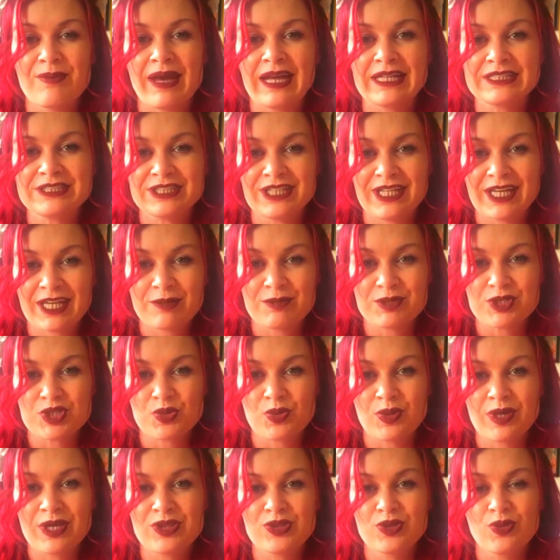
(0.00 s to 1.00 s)
magic
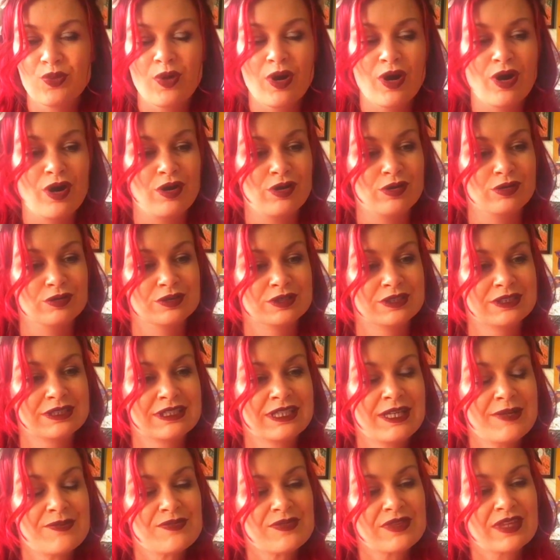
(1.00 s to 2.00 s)
between the
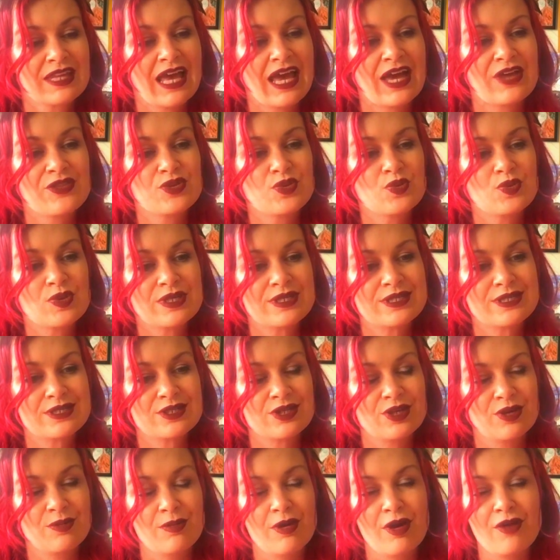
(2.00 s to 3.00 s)
worlds and the
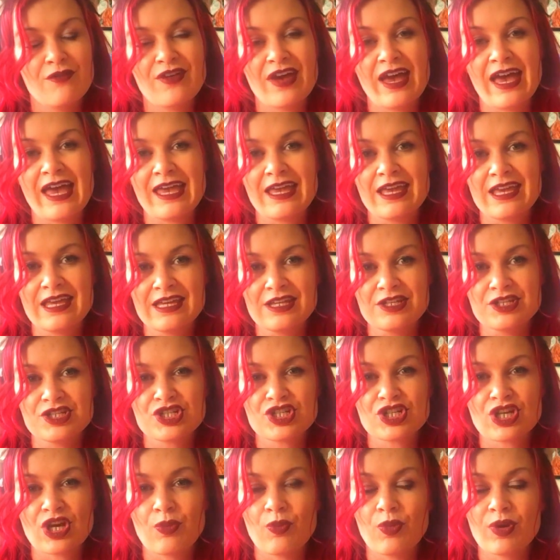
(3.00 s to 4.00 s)
wisdom of
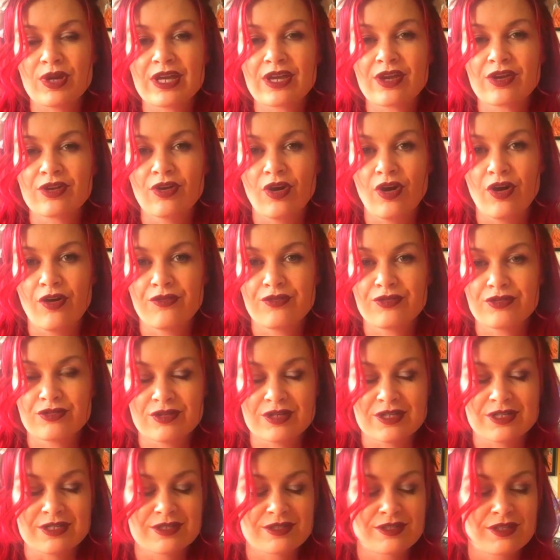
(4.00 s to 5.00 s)
age and what it can
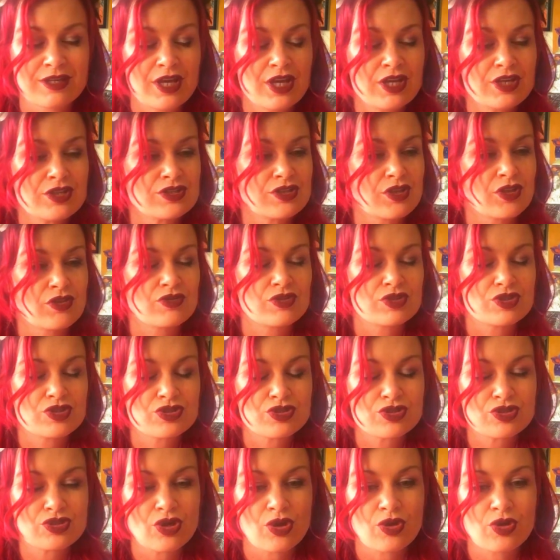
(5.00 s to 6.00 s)
offer us. So there is
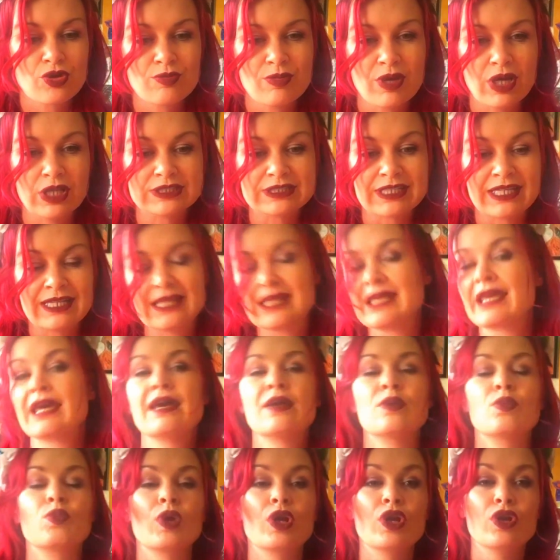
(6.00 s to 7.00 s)
so much. And
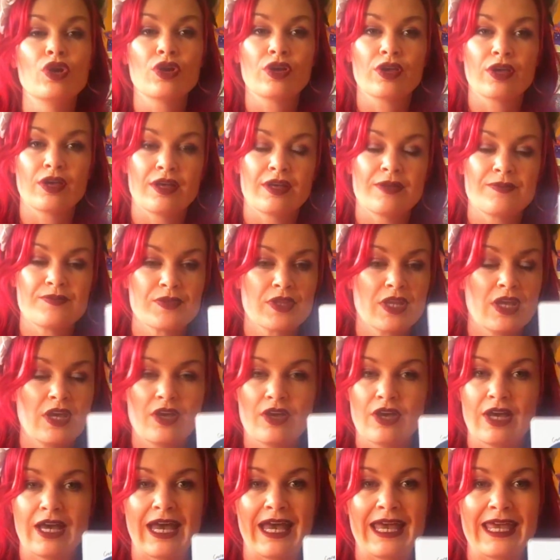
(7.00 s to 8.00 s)
again, we look at
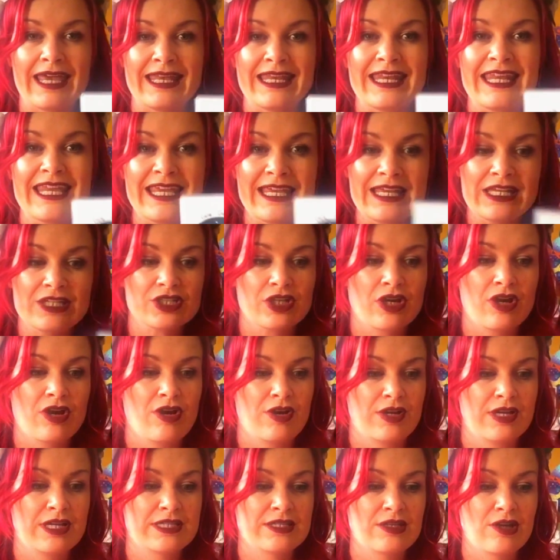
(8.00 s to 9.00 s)
in each
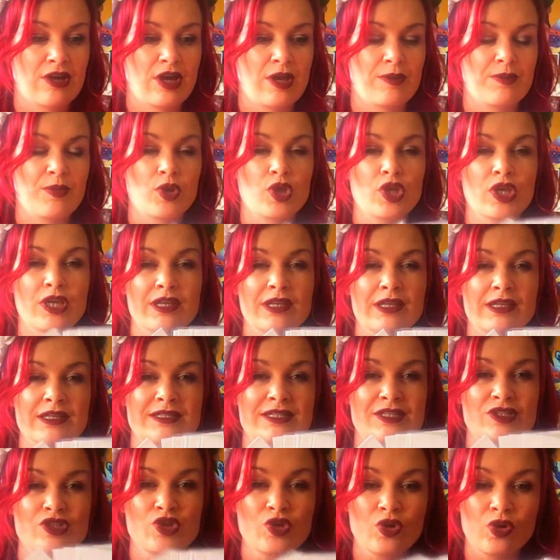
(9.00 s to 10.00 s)
archetype.
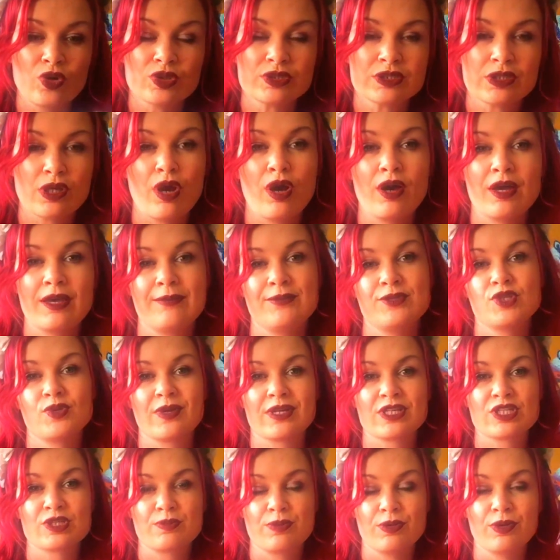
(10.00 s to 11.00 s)
It's your time to
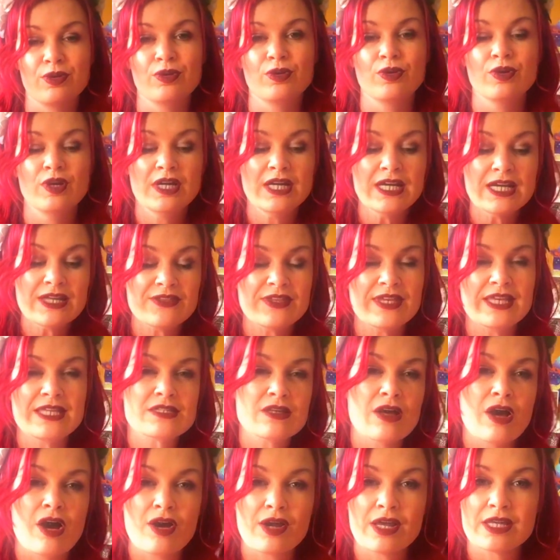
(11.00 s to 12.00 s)
explore
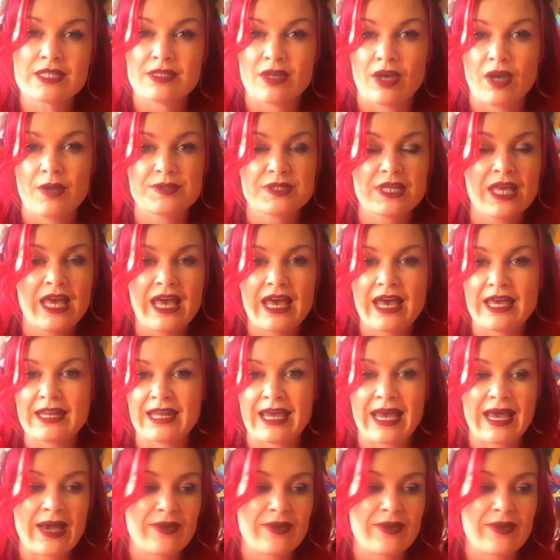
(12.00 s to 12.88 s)
these archetypes and